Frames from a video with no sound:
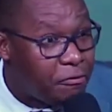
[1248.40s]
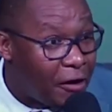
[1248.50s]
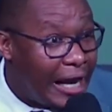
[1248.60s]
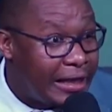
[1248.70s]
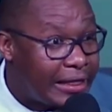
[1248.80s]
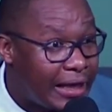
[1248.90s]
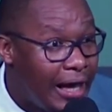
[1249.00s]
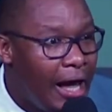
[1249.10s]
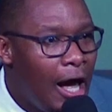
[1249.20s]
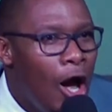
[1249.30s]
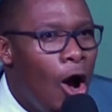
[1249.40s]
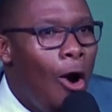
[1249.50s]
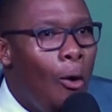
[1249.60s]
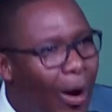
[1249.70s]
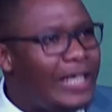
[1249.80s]
faith.
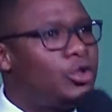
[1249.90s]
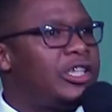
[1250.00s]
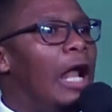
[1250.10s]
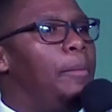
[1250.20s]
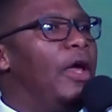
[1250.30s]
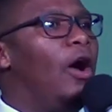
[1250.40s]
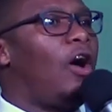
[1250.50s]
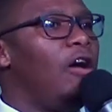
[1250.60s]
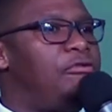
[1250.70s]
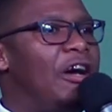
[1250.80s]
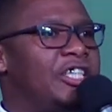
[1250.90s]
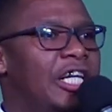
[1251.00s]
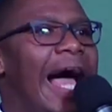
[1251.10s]
What shall be your confession?